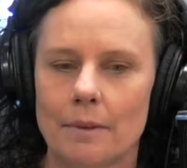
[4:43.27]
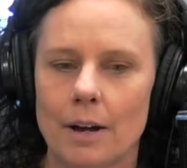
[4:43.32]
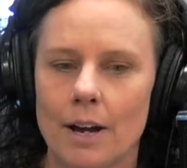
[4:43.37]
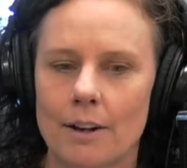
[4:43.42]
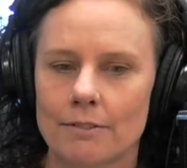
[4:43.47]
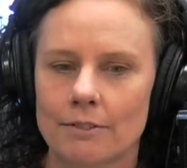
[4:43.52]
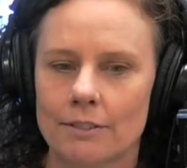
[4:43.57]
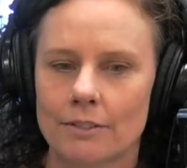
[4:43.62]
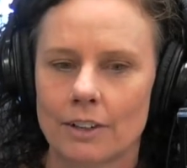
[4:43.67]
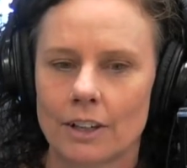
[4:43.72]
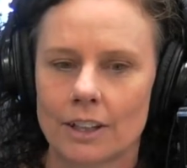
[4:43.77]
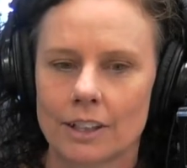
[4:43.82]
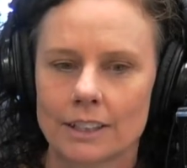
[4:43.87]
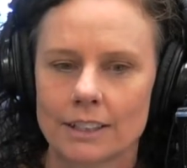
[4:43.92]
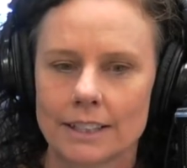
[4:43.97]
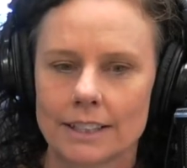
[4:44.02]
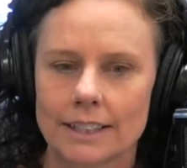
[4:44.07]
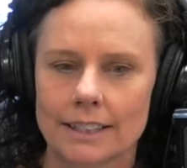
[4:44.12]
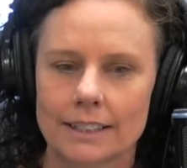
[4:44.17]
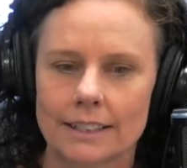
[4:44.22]
off of
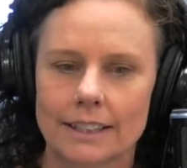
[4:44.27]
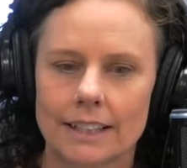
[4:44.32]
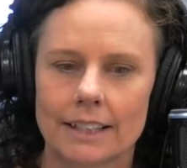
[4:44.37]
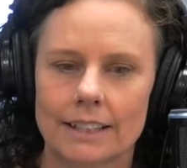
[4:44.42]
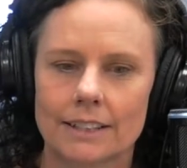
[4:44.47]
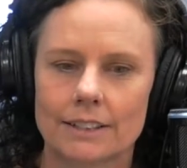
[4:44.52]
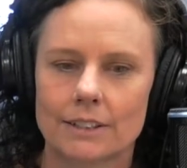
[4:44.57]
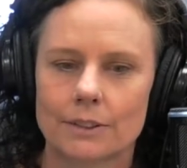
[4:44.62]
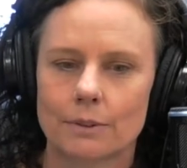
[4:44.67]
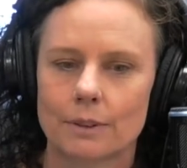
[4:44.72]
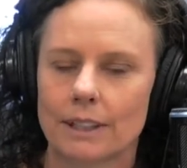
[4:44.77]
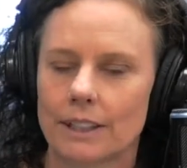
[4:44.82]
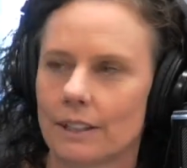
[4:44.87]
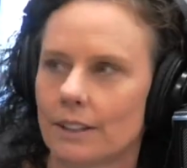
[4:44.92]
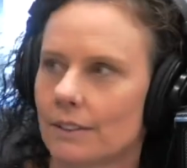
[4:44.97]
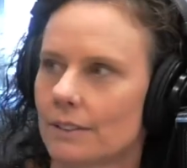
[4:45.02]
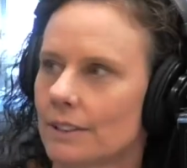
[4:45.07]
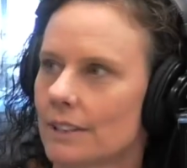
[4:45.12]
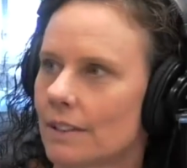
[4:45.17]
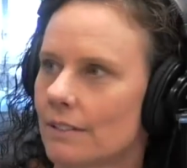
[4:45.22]
Arctic at
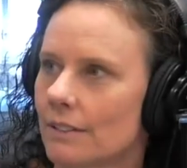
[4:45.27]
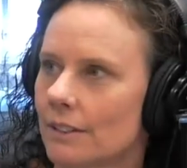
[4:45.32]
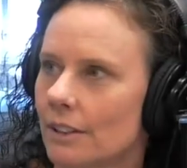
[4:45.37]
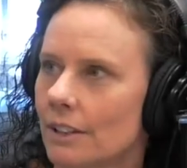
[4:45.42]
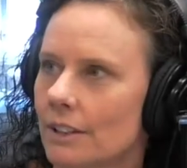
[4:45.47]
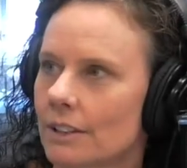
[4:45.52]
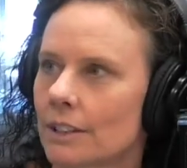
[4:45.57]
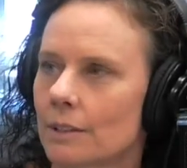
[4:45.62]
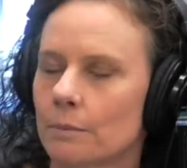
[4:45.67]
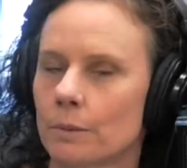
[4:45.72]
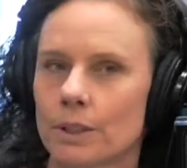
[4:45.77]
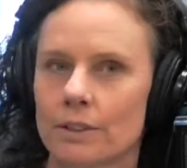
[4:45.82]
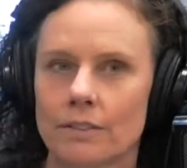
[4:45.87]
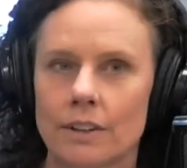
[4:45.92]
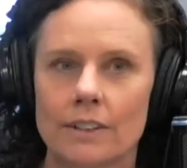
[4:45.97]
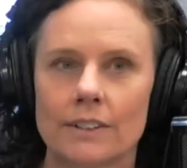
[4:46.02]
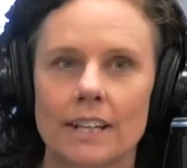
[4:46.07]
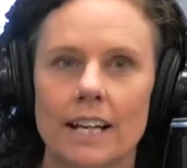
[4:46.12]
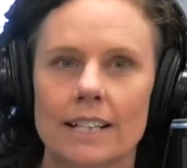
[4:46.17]
2807 Arctic Boulevard.